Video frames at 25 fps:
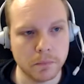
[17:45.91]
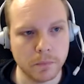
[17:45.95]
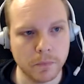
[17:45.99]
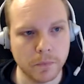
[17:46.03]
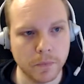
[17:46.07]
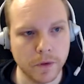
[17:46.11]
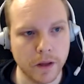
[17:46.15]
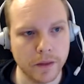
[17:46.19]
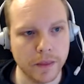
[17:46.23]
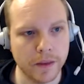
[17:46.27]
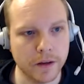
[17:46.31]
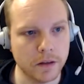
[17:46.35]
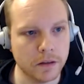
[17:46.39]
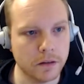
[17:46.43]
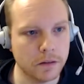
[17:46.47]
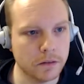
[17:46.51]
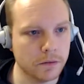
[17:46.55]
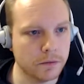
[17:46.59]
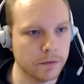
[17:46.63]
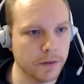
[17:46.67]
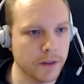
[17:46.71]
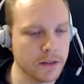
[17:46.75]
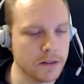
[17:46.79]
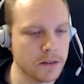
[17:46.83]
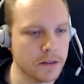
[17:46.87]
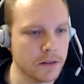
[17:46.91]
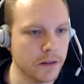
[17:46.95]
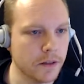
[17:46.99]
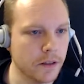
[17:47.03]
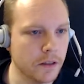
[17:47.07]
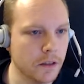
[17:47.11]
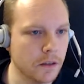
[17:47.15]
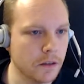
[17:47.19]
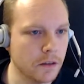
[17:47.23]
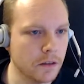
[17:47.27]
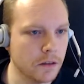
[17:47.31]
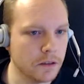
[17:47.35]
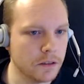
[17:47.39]
Nothing fancy
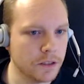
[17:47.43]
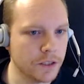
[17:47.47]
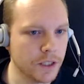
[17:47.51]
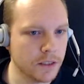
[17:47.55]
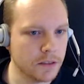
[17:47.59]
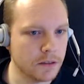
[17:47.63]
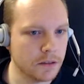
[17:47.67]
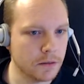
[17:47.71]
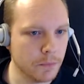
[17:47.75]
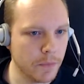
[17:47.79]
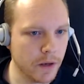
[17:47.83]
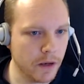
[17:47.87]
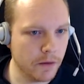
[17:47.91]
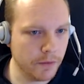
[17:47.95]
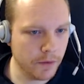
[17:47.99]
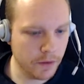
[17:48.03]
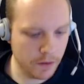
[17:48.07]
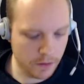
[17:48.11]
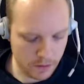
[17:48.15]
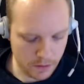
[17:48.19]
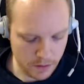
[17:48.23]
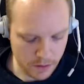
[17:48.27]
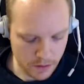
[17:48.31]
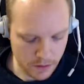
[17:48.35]
there, just Maven.